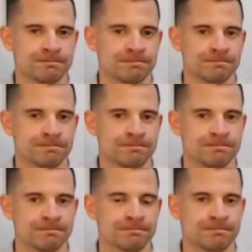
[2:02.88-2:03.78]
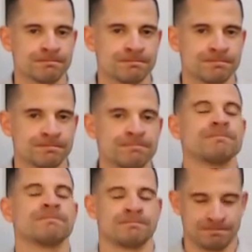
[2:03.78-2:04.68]

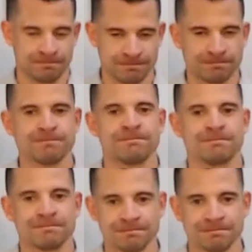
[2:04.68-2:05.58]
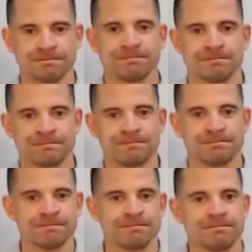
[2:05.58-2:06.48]

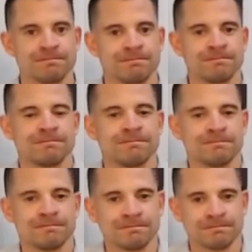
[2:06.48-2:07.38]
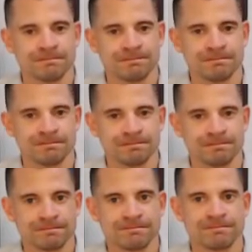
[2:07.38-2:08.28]

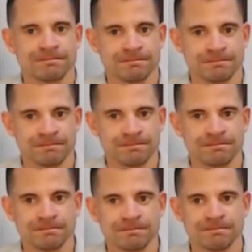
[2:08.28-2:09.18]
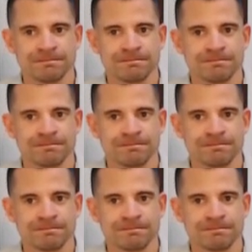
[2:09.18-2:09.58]
This person isn't speaking.